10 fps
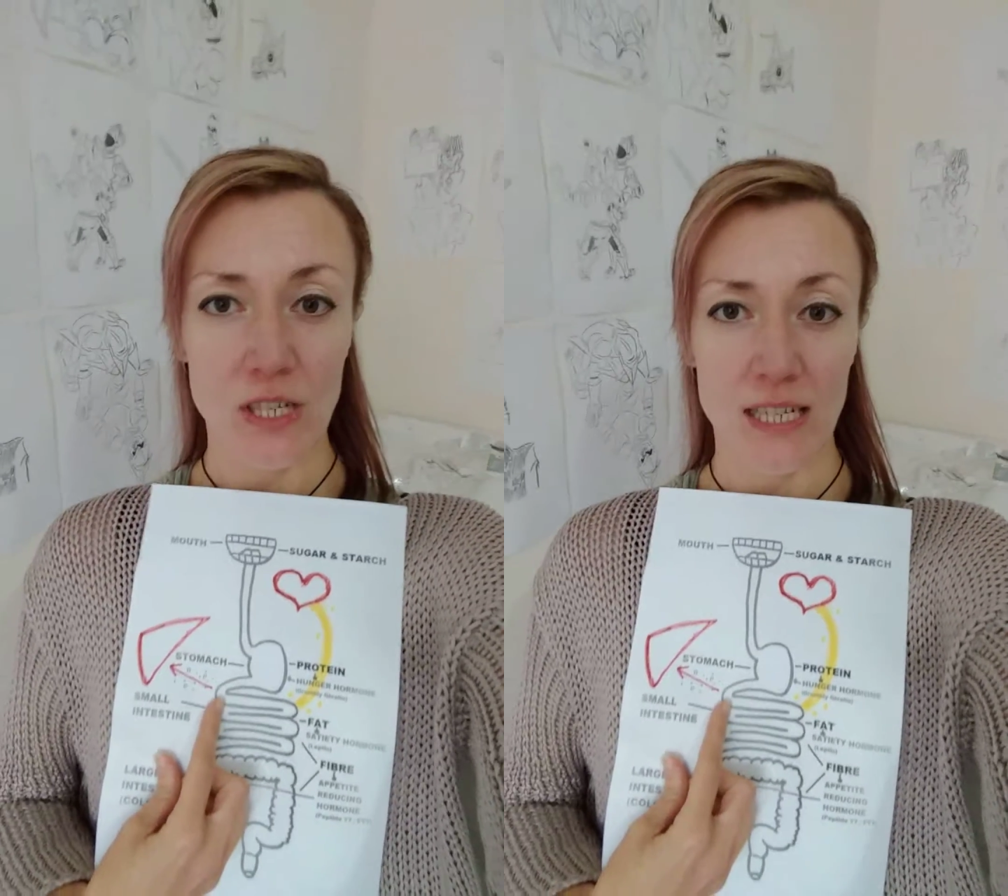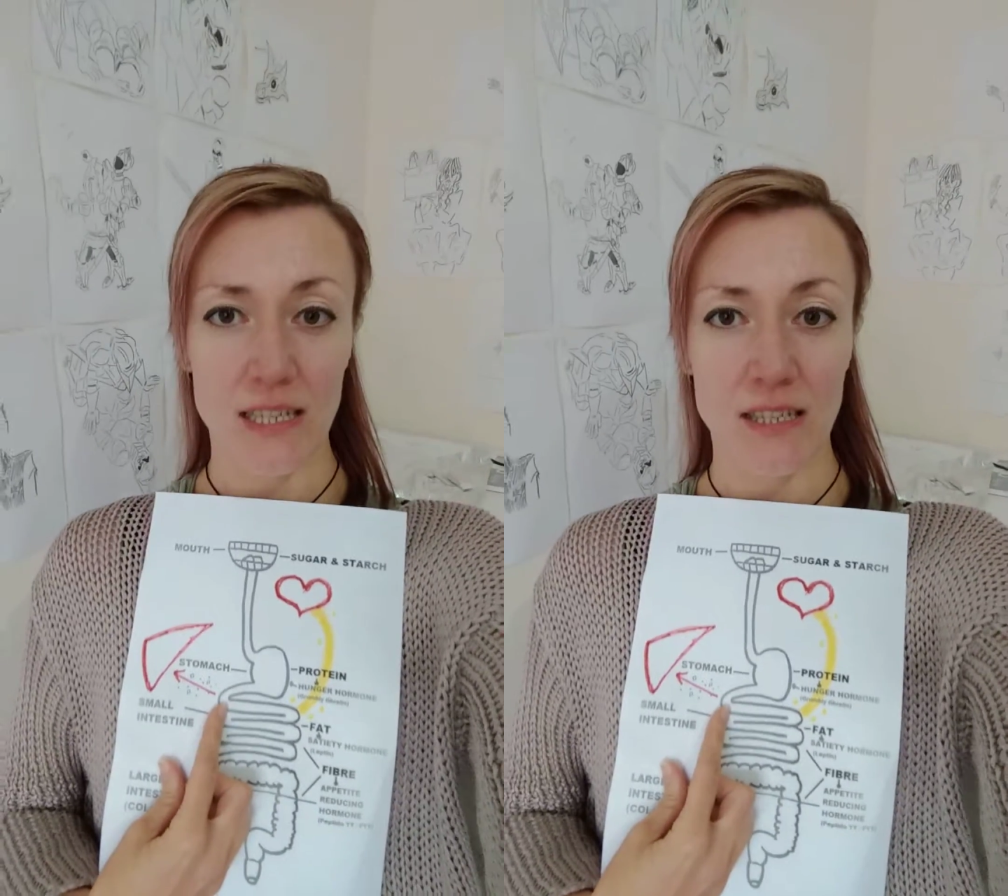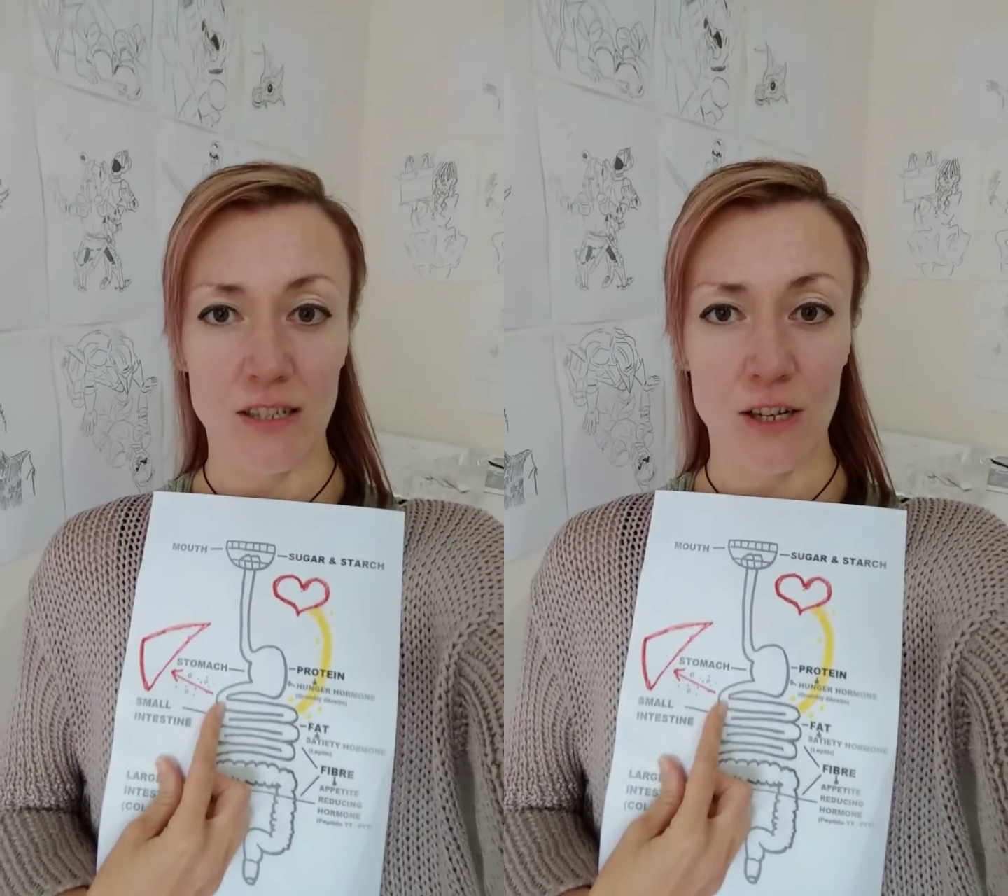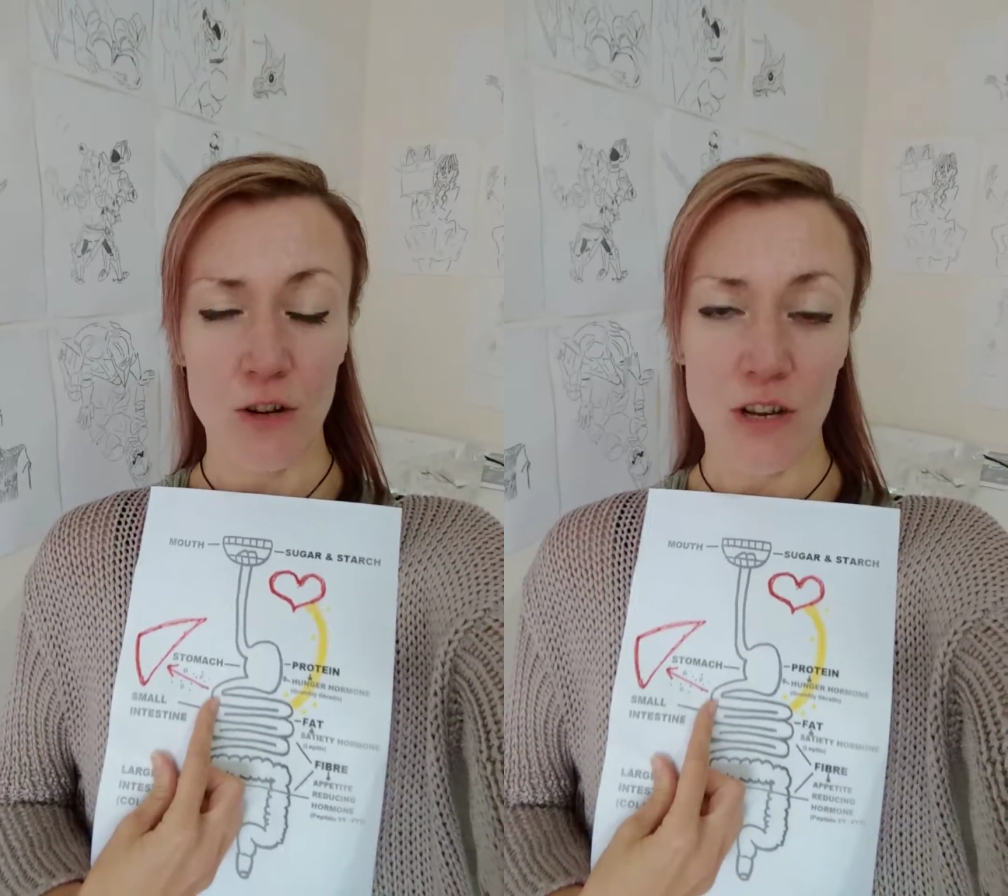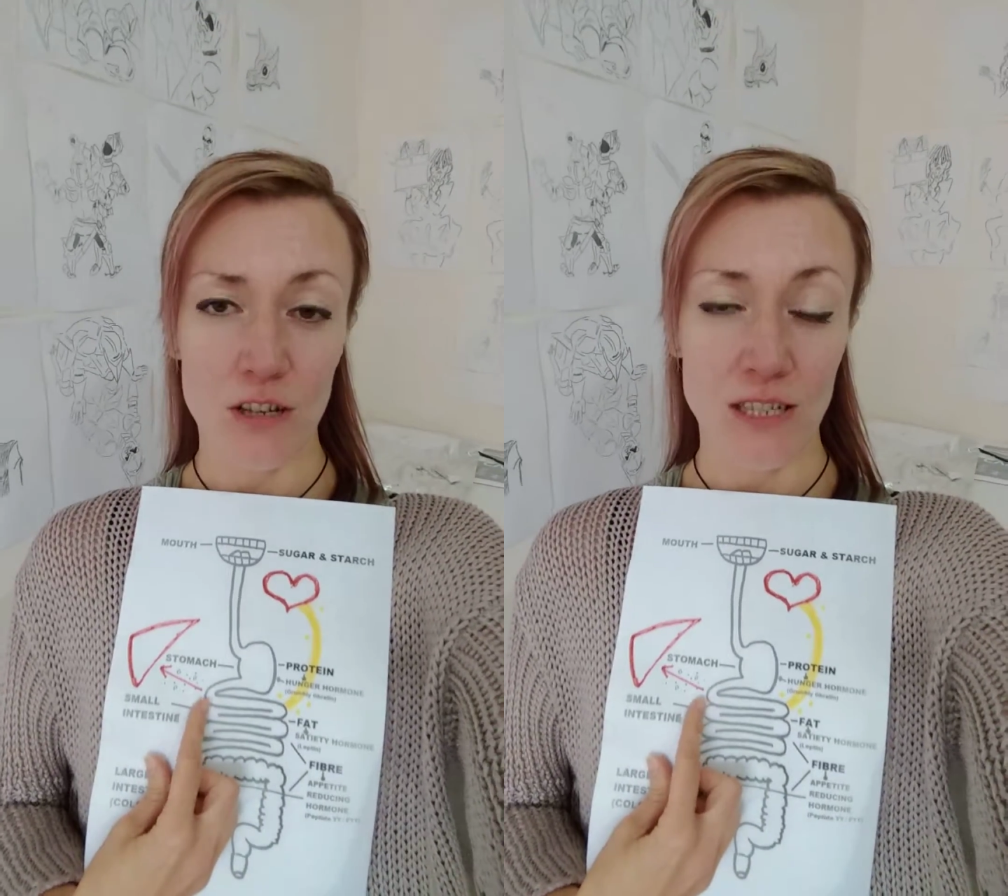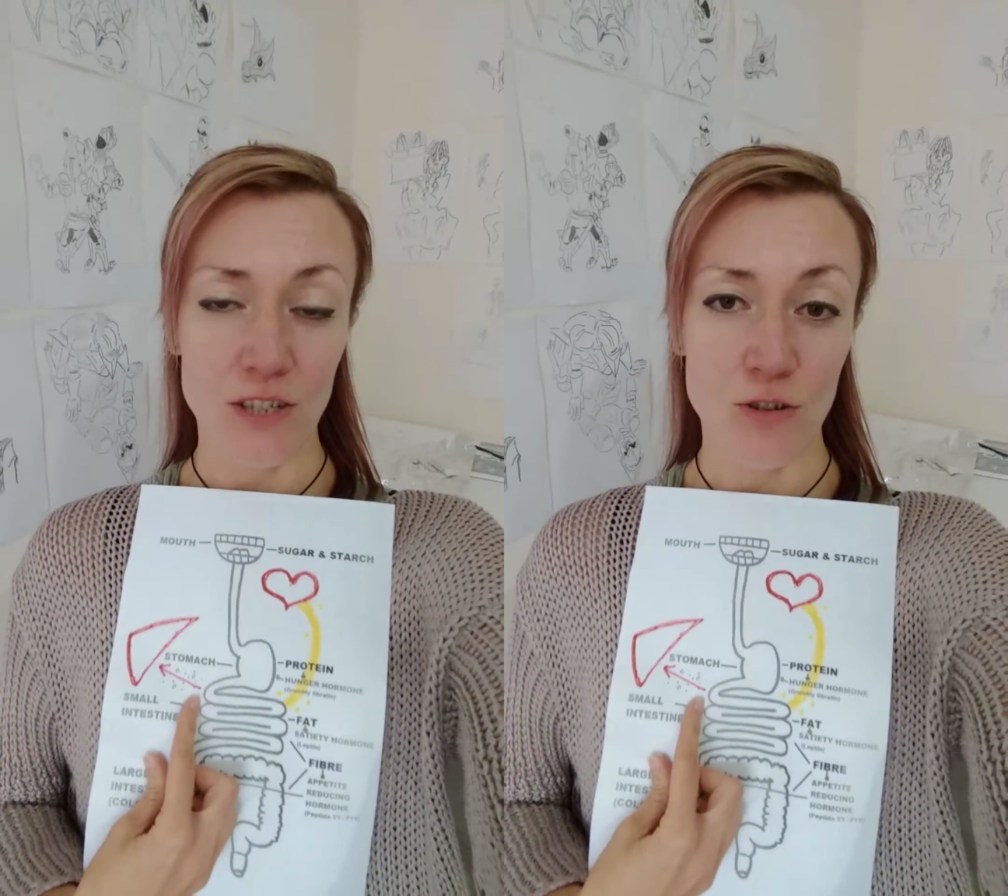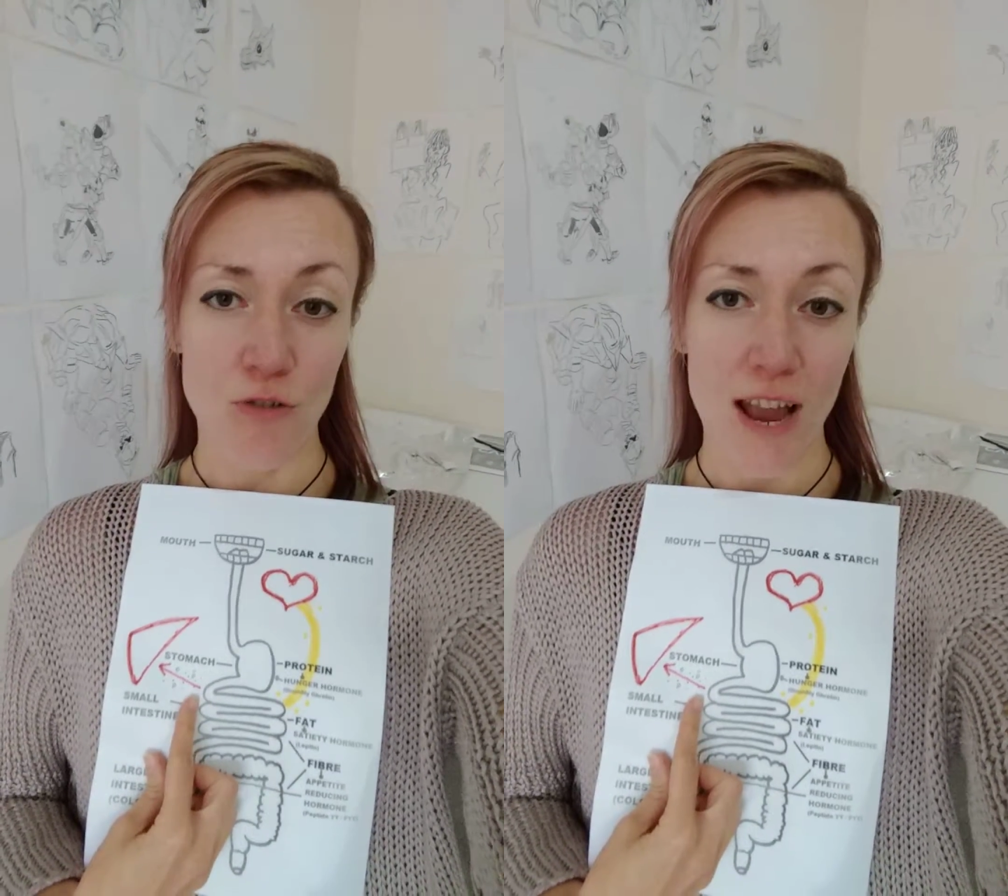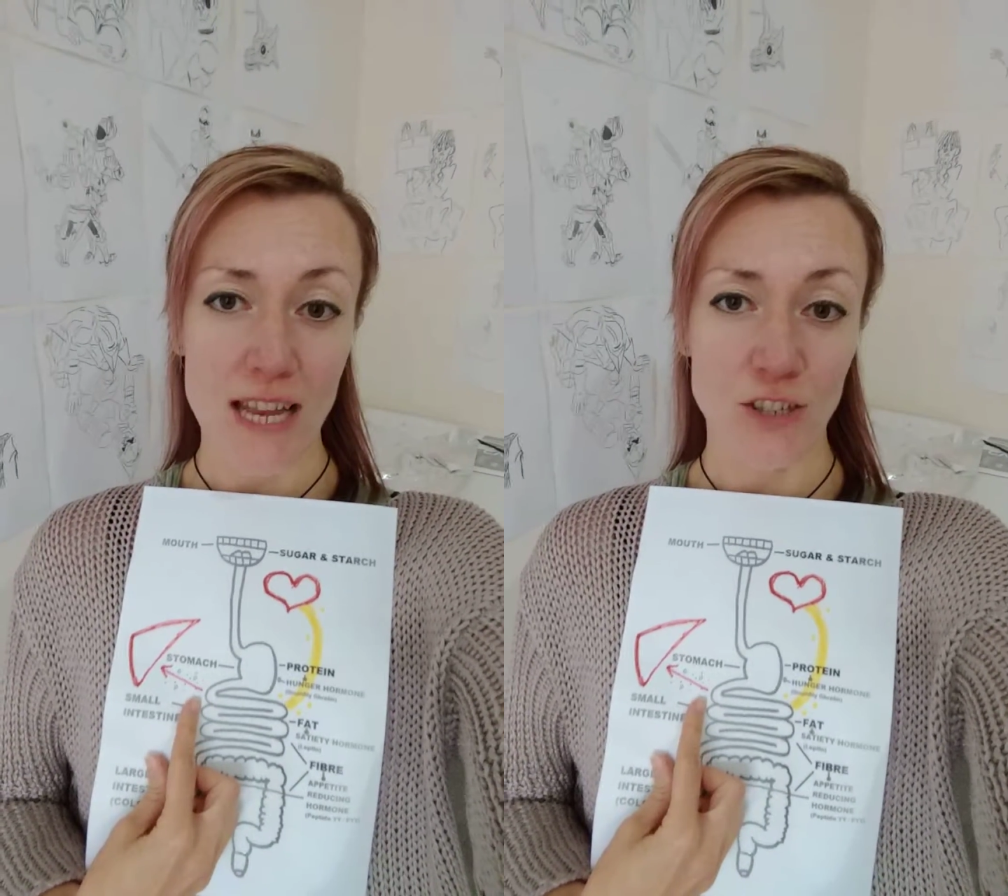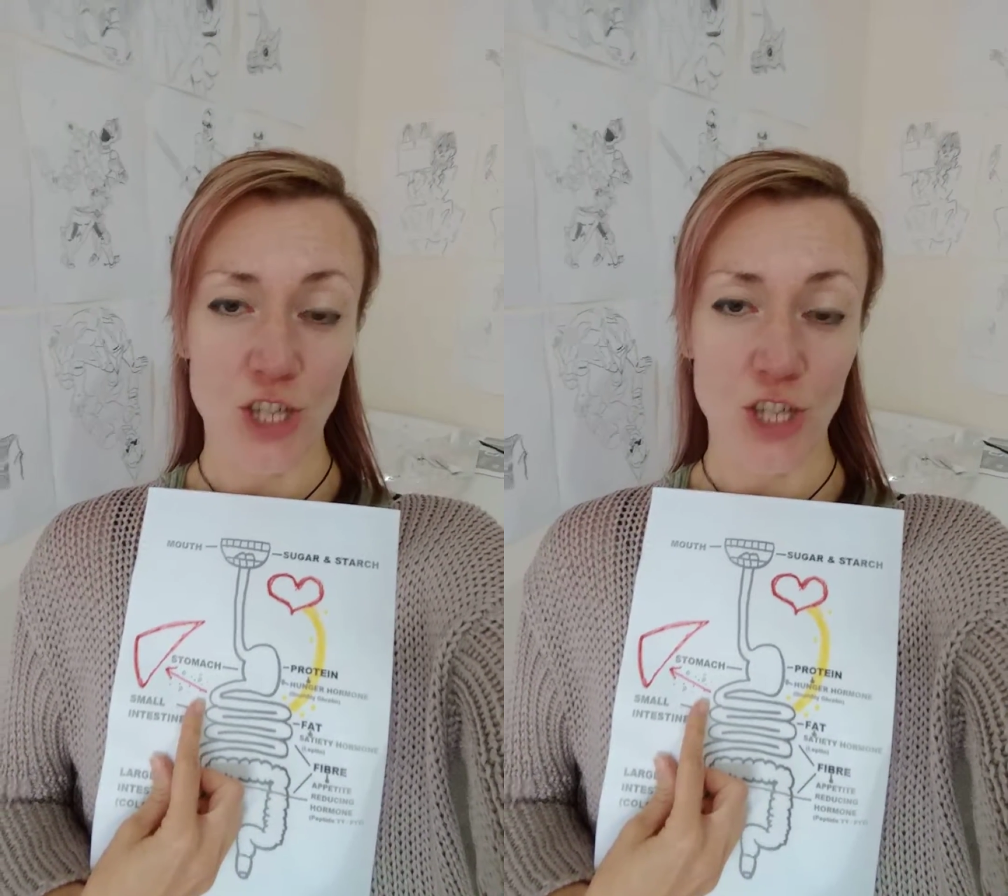is great.